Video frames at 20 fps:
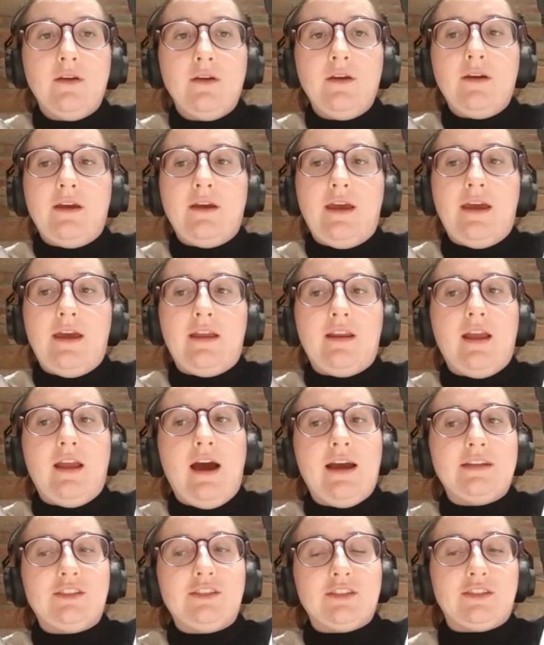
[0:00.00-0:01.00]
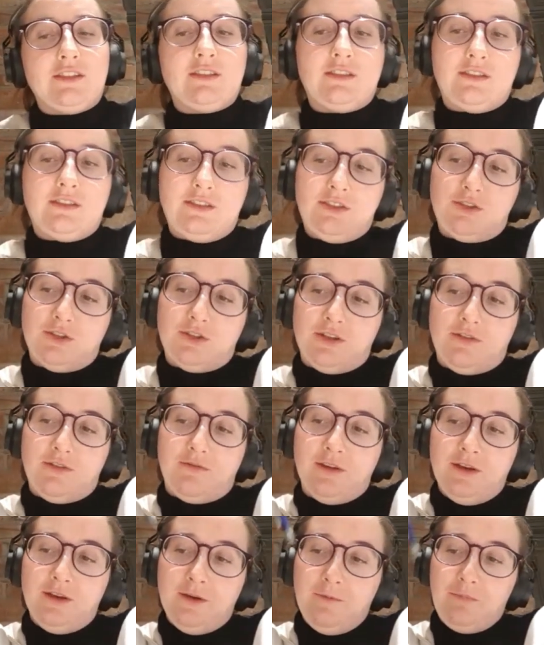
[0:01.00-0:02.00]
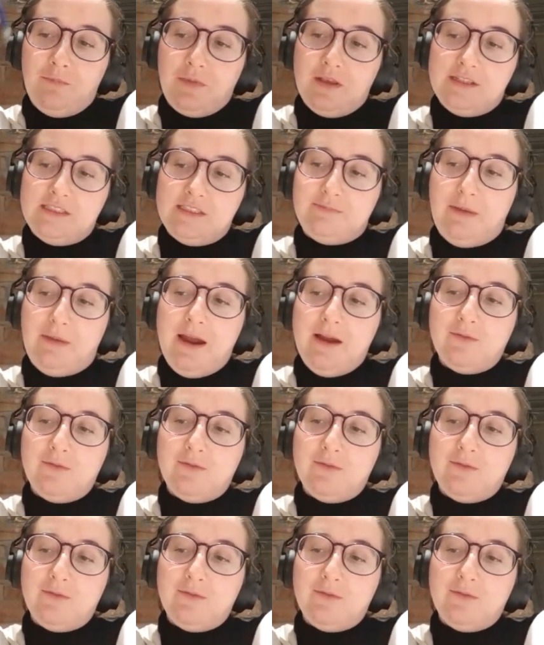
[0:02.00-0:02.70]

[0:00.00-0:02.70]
And I just sort of spiraled